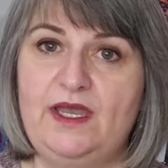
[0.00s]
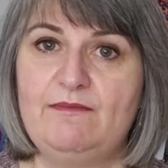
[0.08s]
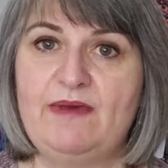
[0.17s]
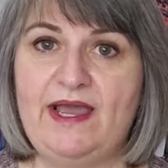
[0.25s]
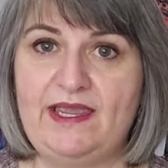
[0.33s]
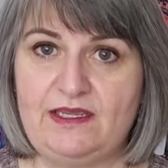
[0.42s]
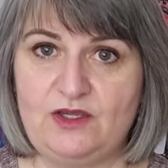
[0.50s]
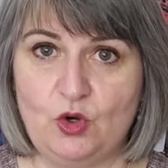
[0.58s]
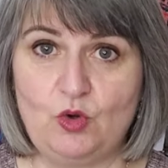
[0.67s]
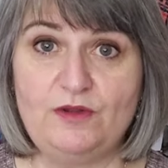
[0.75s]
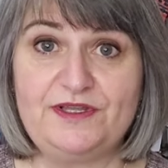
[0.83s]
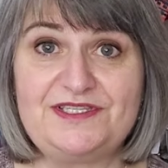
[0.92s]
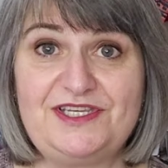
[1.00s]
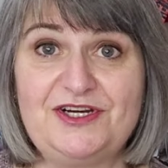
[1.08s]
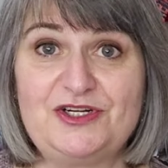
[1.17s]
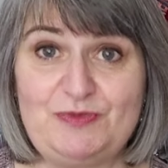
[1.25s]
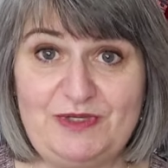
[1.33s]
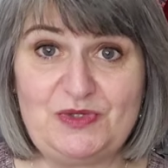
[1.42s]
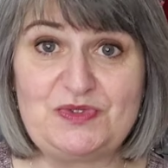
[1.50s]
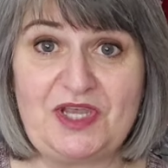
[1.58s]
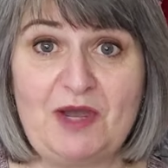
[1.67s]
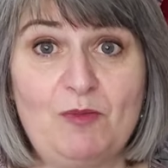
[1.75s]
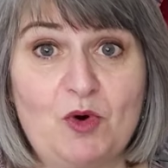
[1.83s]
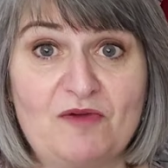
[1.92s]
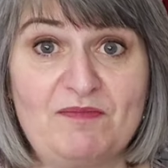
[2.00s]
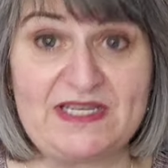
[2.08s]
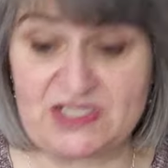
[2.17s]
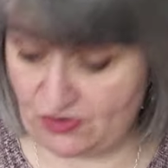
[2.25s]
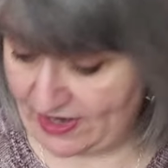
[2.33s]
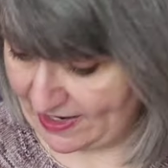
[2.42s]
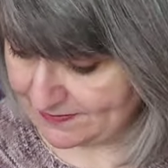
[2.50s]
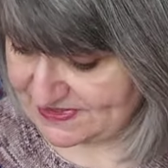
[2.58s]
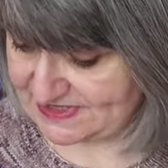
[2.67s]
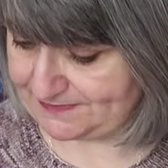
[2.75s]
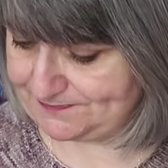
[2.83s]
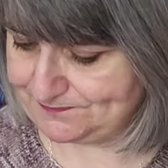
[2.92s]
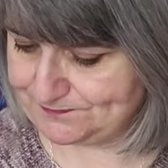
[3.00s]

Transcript: my goal this year to be using up more of my scraps.